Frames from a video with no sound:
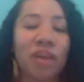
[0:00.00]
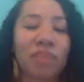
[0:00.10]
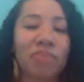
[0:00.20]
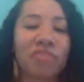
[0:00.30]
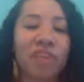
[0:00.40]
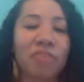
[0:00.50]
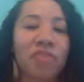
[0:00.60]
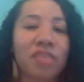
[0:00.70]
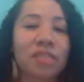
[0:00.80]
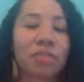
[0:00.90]
be fine
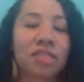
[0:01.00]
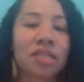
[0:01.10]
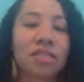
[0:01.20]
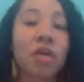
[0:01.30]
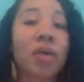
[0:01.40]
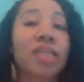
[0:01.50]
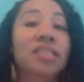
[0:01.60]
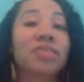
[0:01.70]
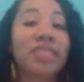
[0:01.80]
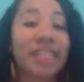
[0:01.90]
moving someplace else. Okay,
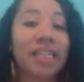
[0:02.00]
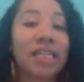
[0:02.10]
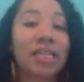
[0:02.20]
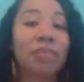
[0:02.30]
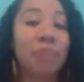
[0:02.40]
so Dean,